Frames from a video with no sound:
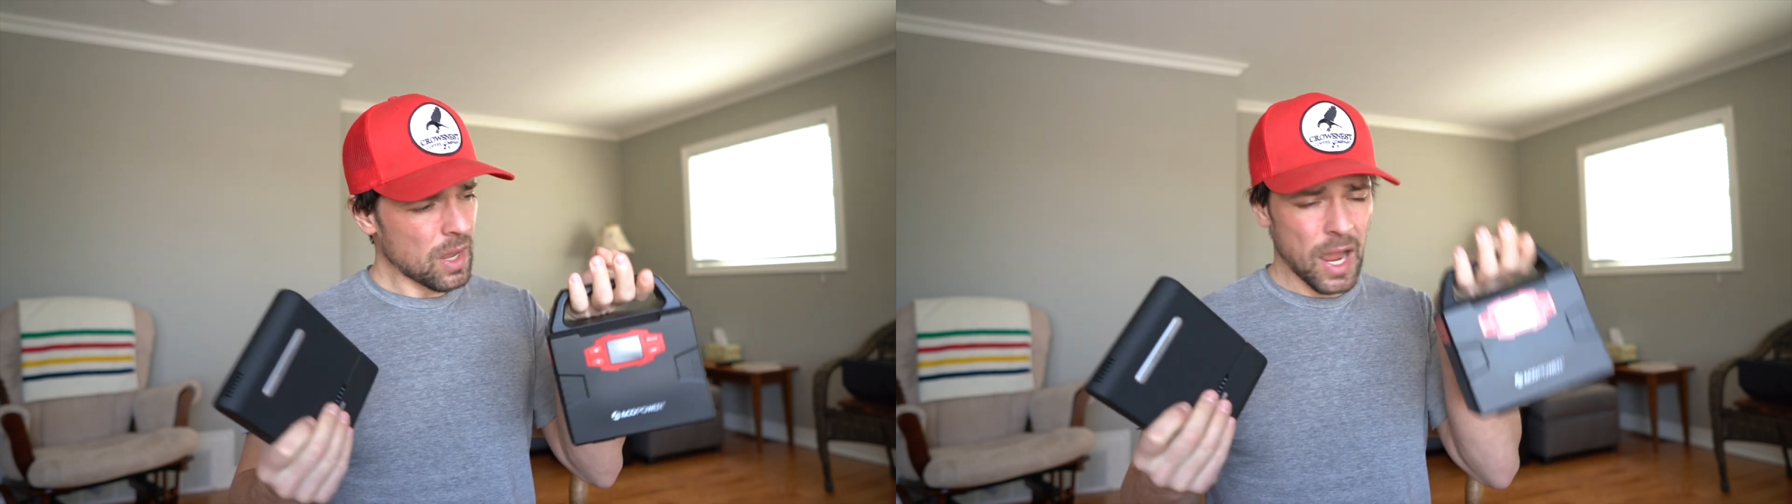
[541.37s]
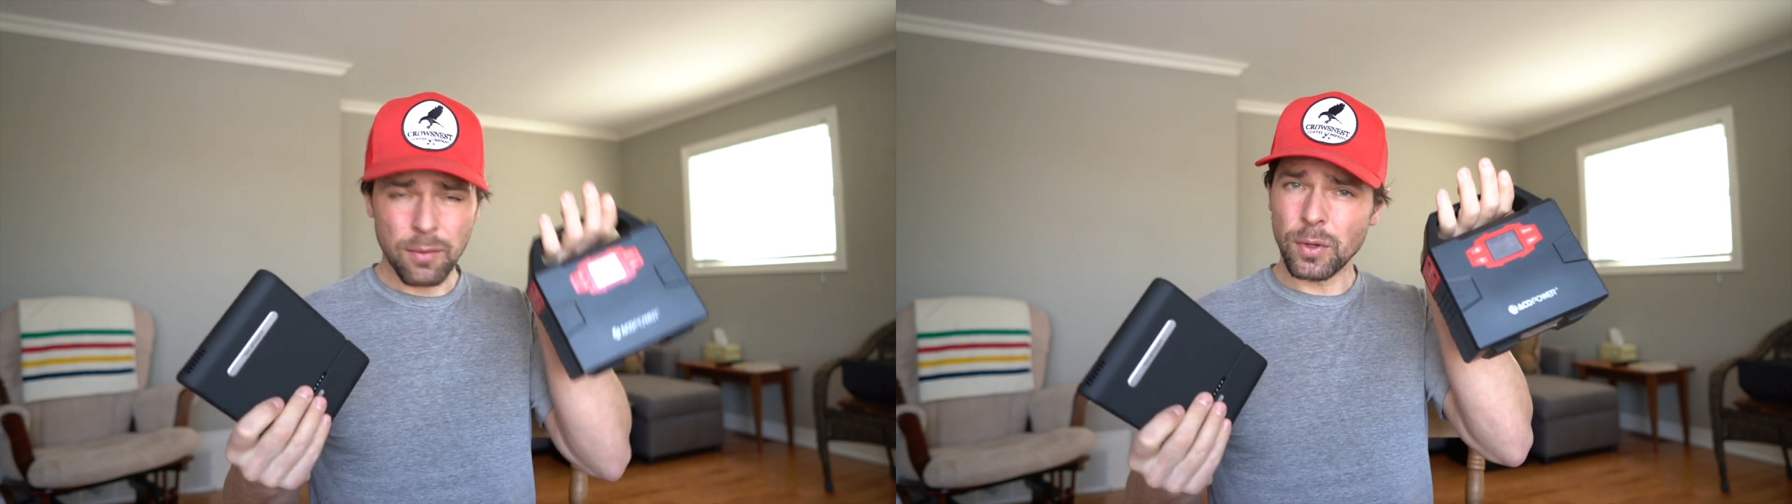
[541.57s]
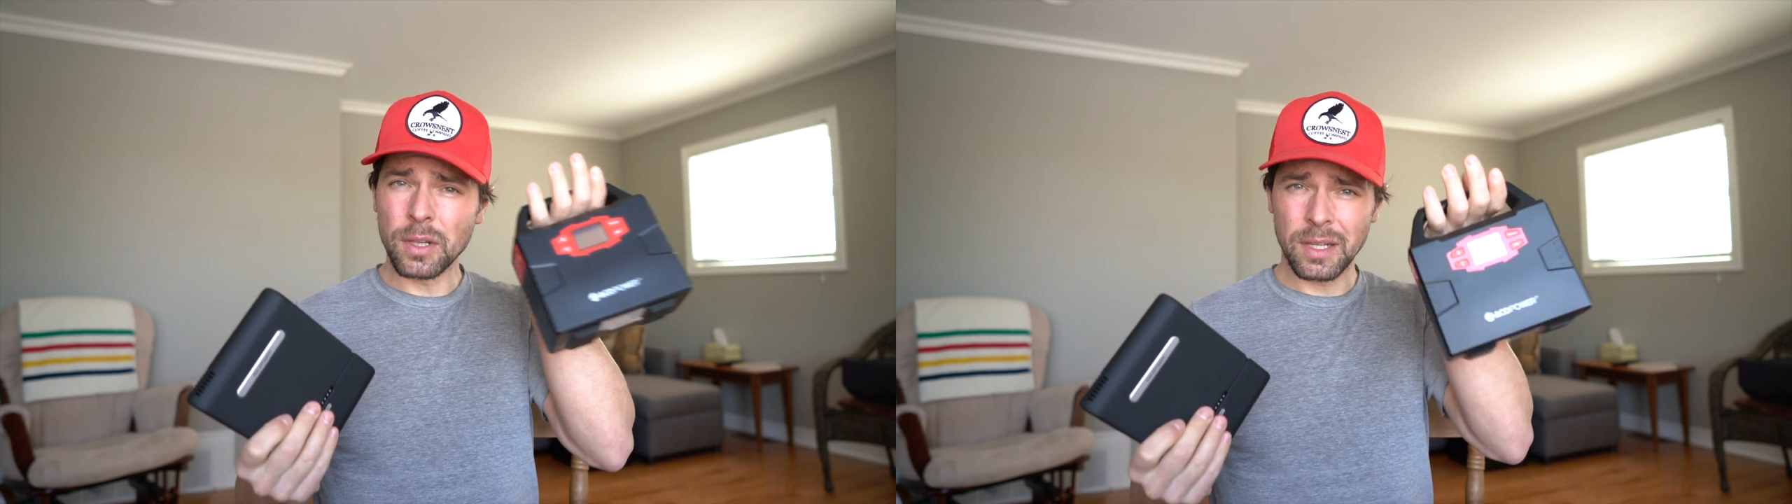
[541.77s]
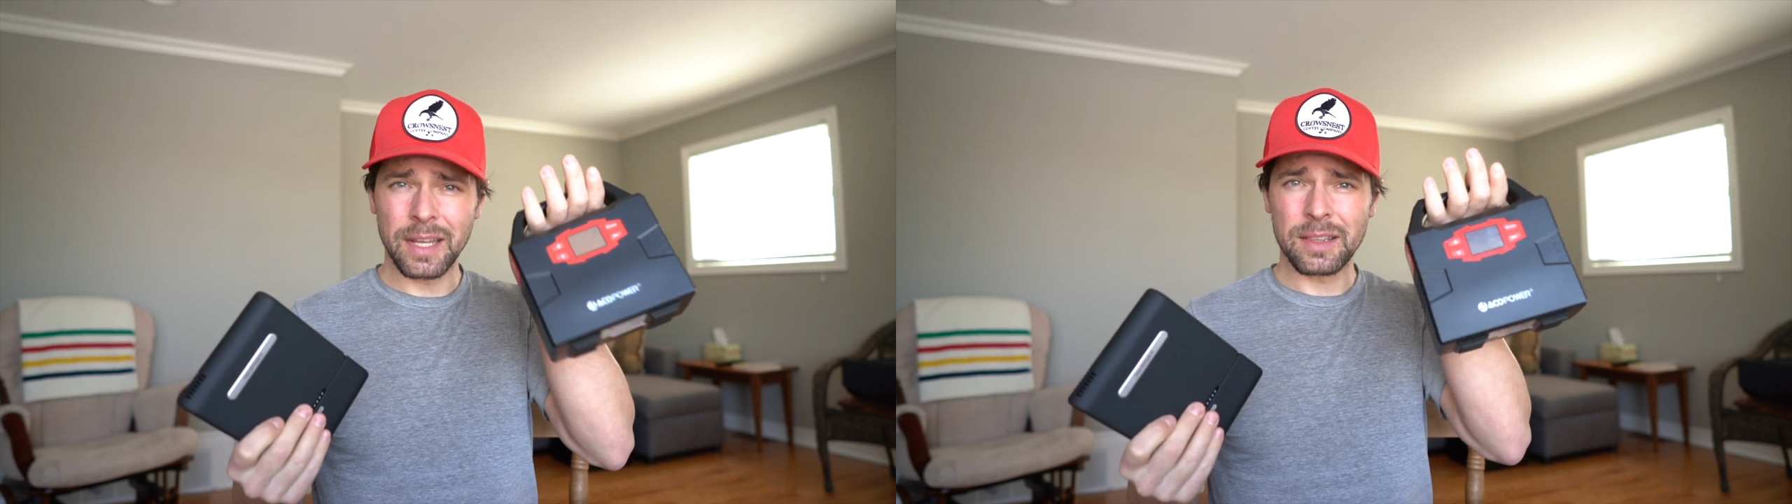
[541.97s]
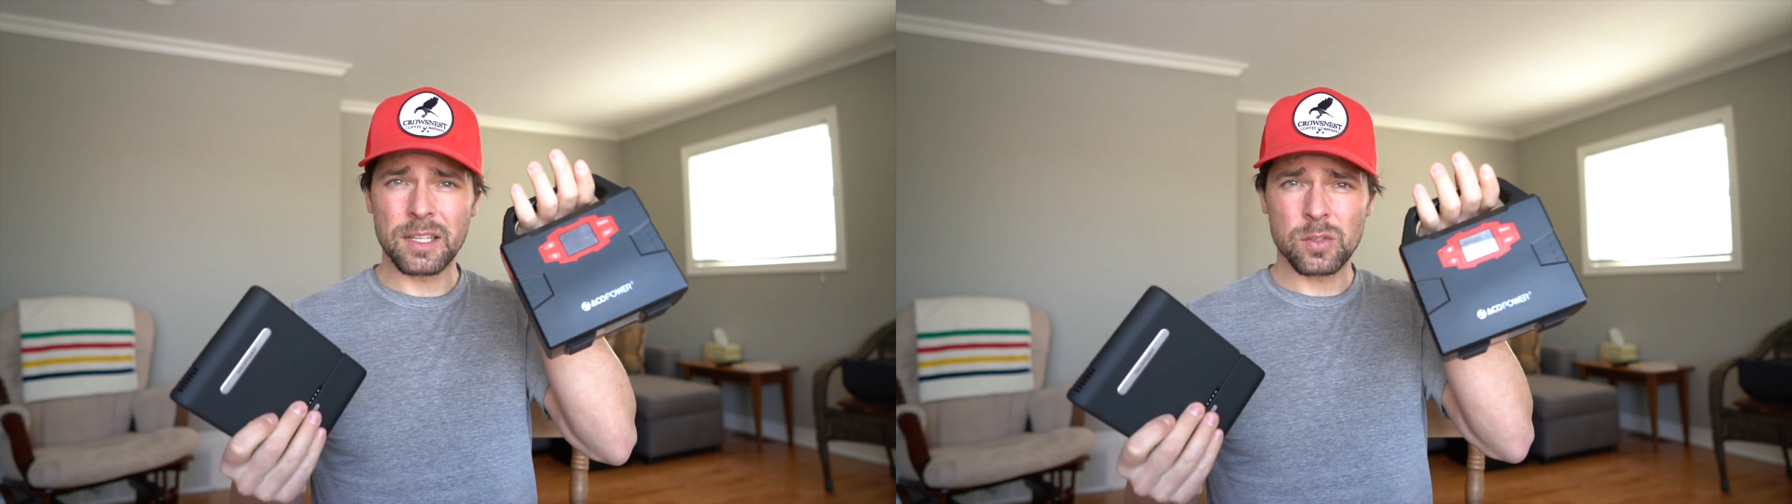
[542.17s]
I really
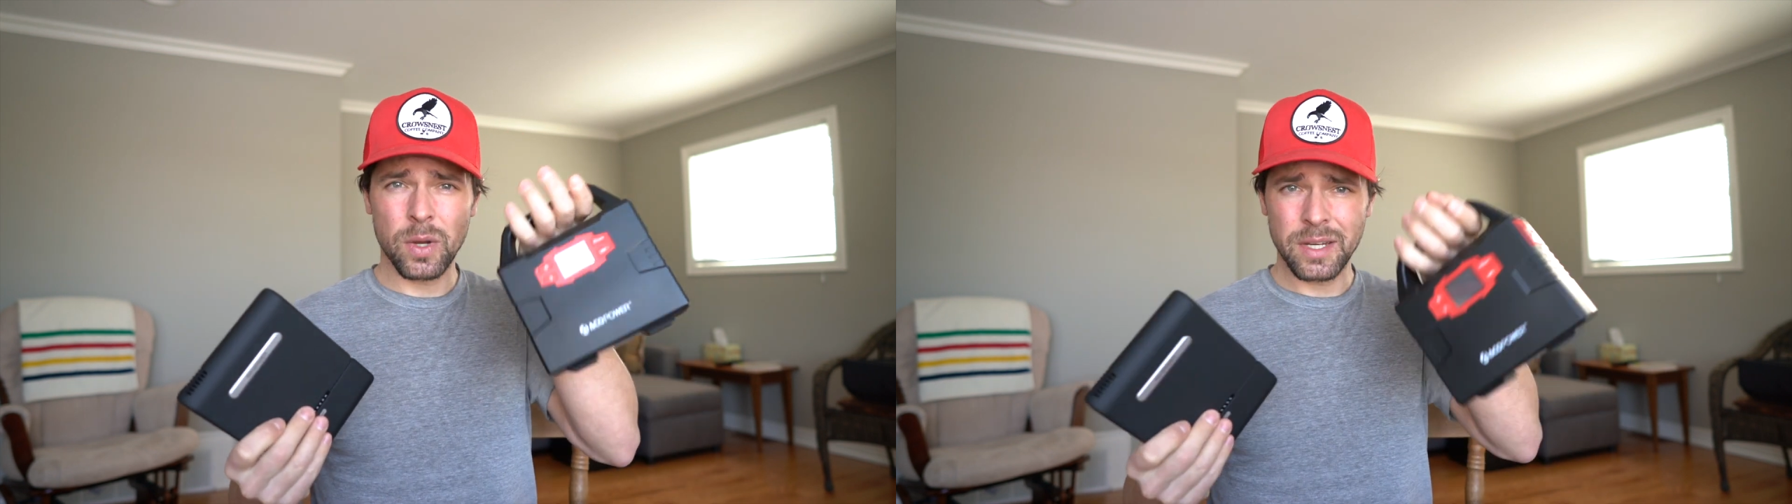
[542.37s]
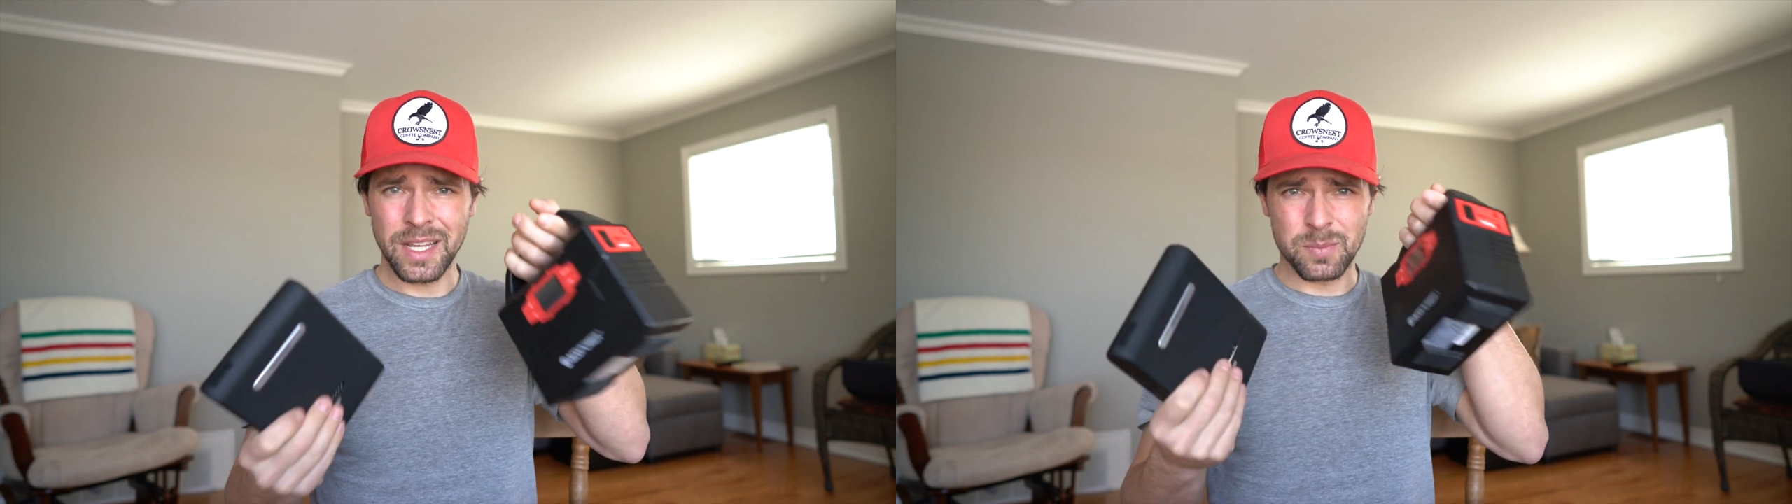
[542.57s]
like this one.